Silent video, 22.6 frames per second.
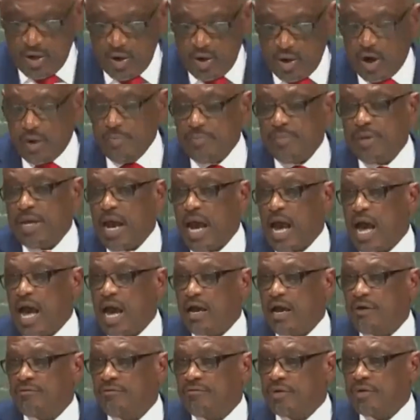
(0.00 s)
on
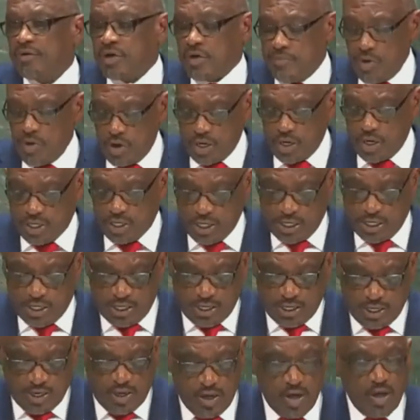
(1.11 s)
behalf of the community
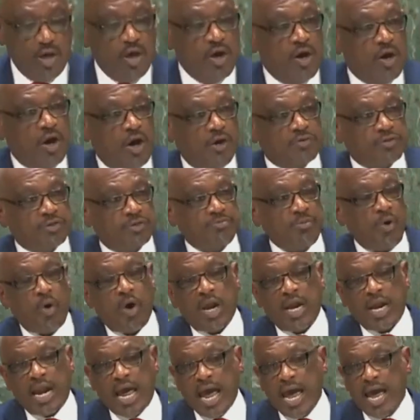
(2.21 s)
of
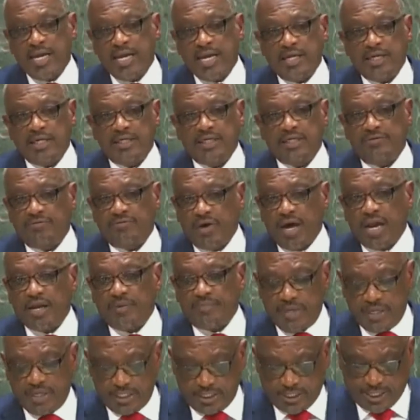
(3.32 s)
small island
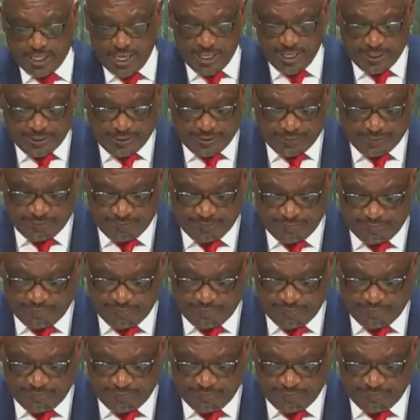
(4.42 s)
developing states,